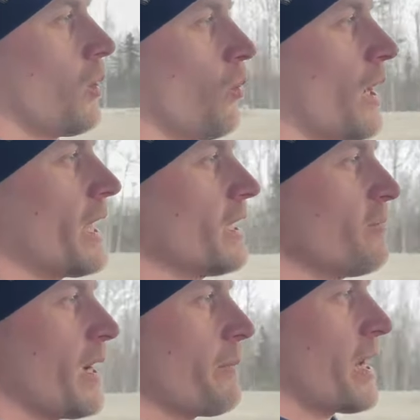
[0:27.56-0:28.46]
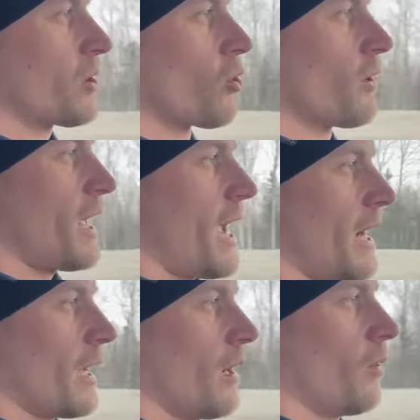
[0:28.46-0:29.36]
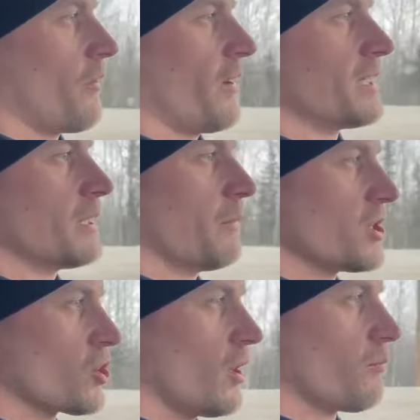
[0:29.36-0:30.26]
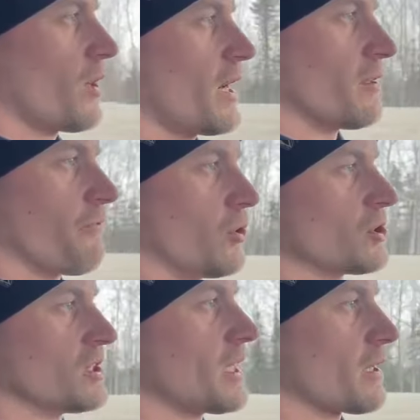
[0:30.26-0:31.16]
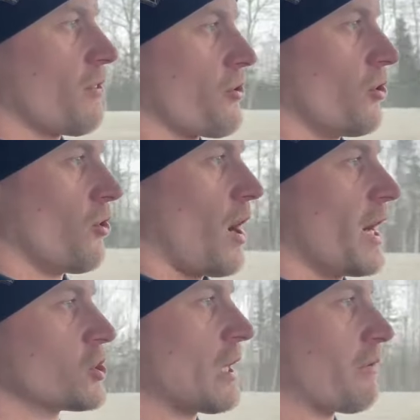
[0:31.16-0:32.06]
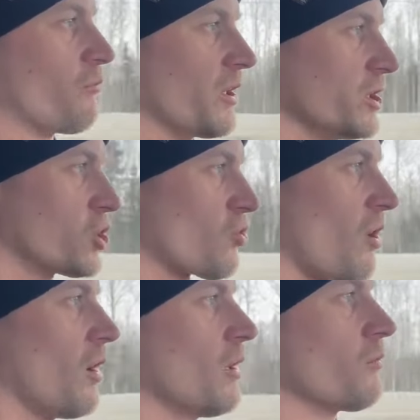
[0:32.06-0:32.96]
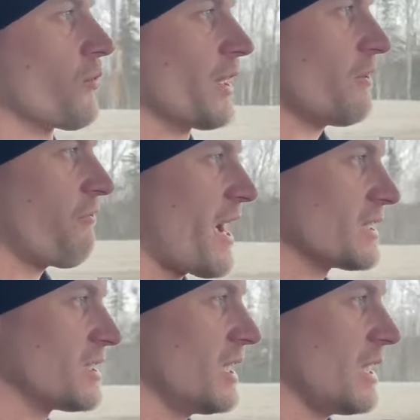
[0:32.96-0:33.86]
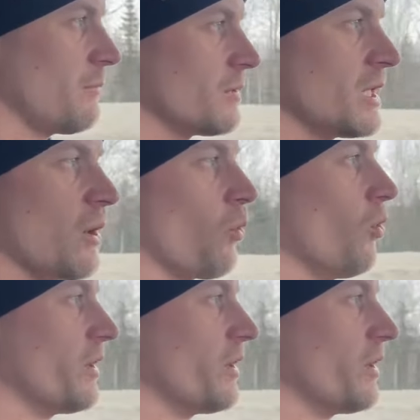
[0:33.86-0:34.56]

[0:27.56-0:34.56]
when I leave my mandatory eight, if I did my job right in the first and second third, I should have a really strong, really fast team. It won't